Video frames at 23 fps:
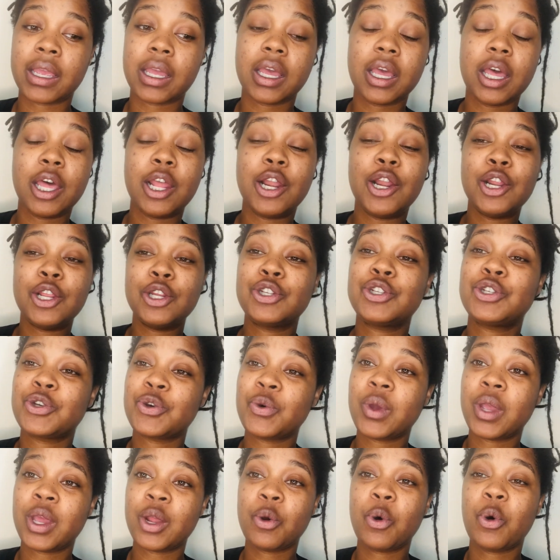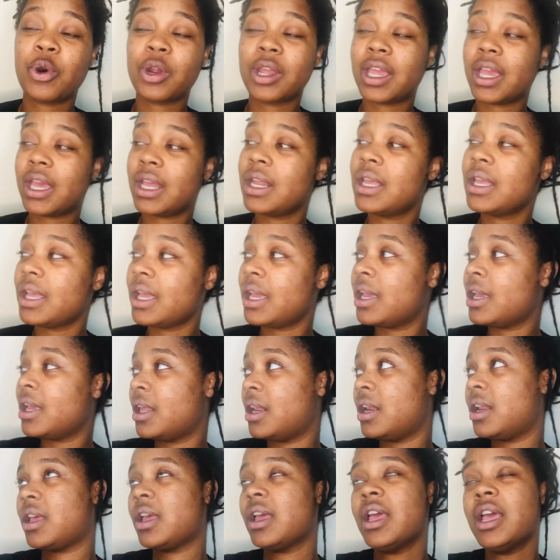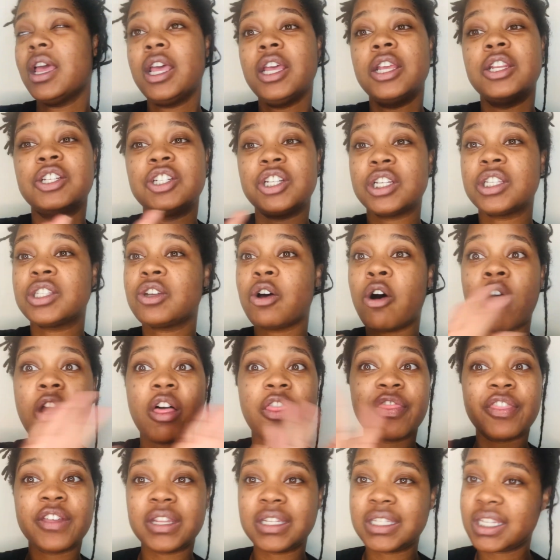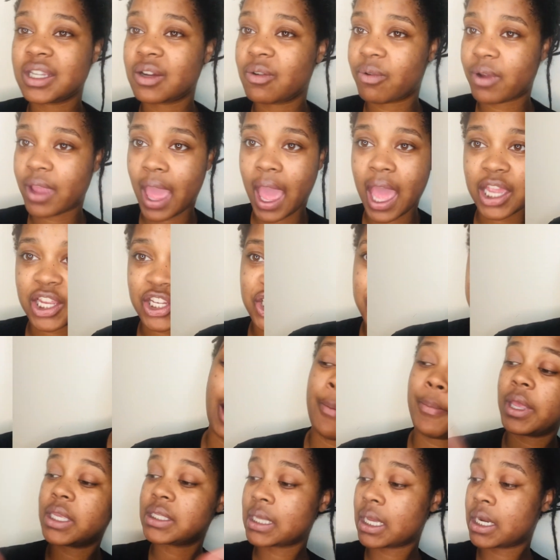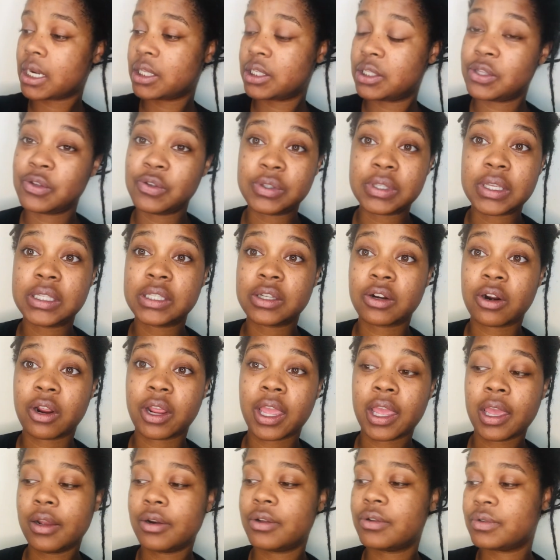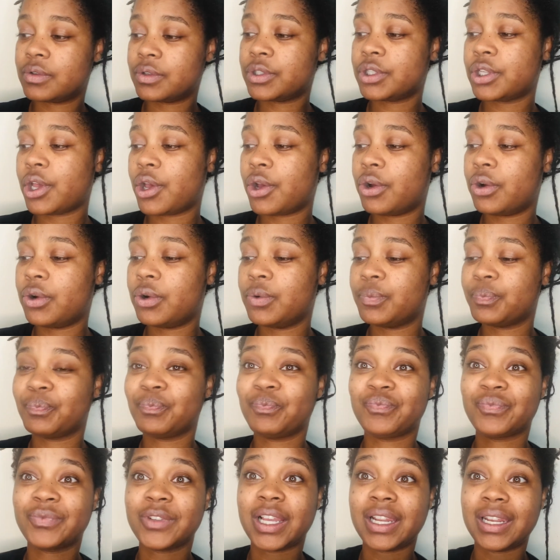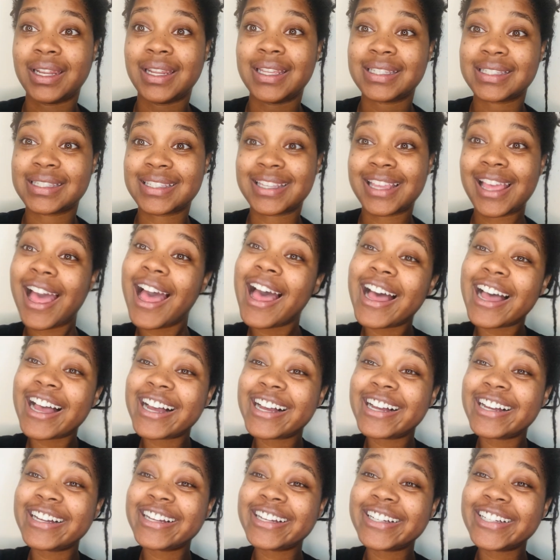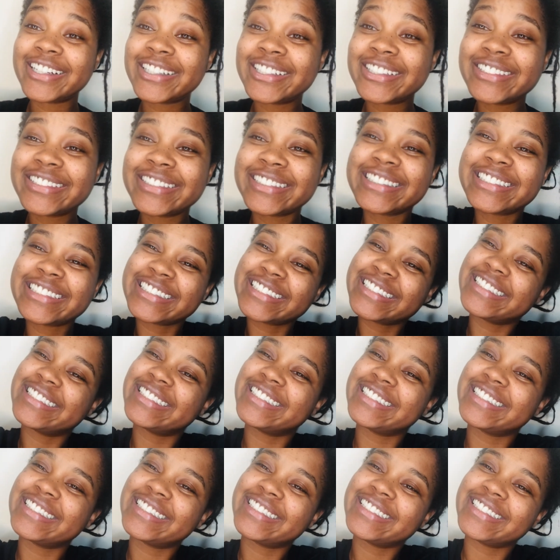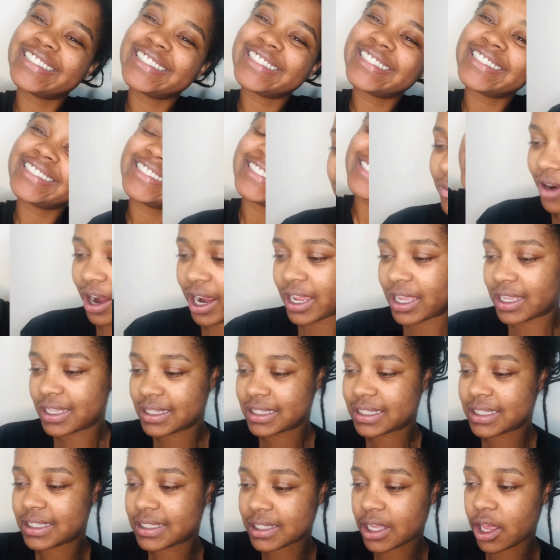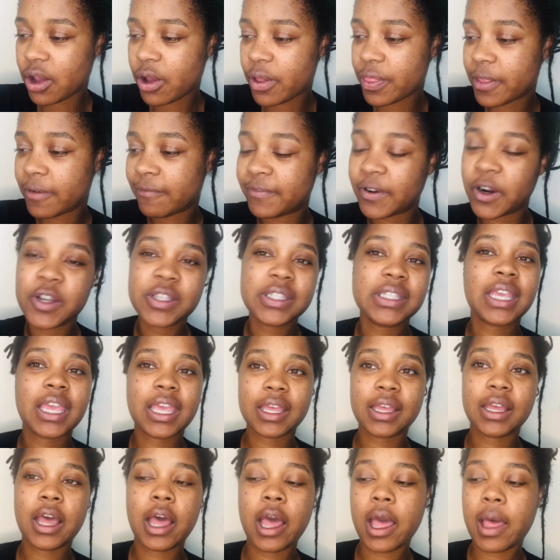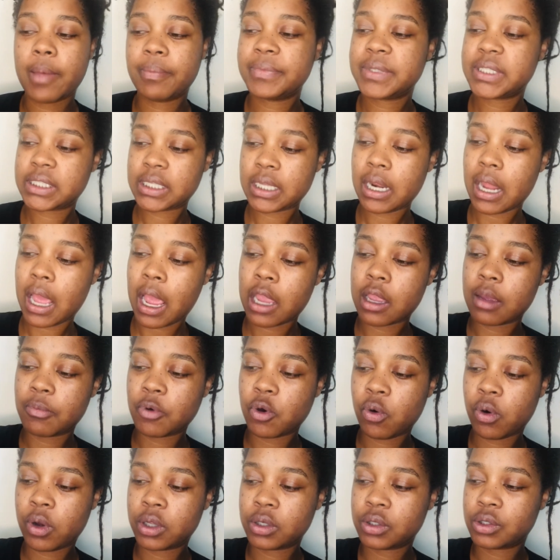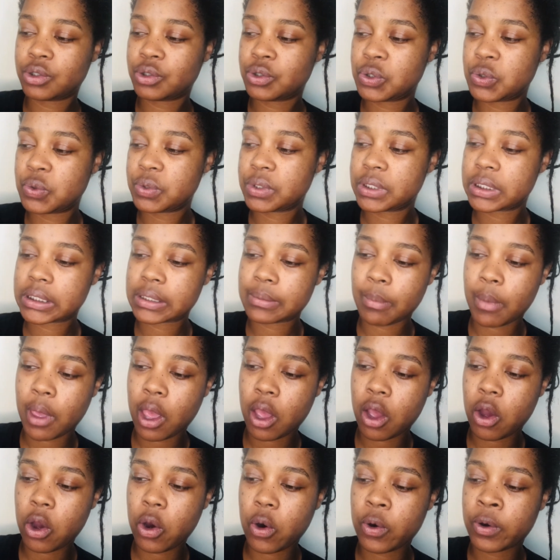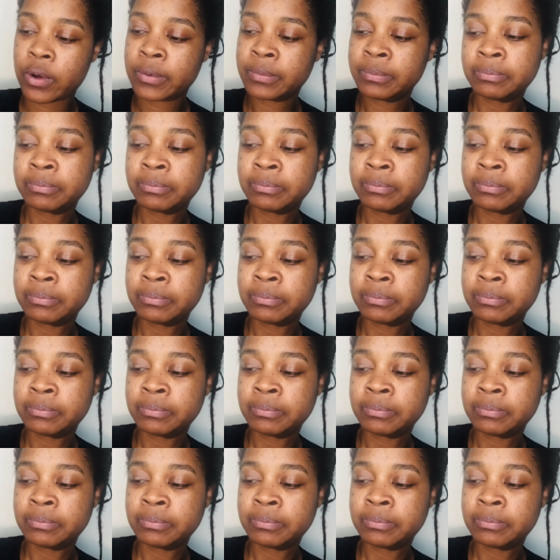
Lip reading: initial and organic and just authentic reaction. And I'm excited to use these in our candles, so let's go. All right, so the first scent I am going to smell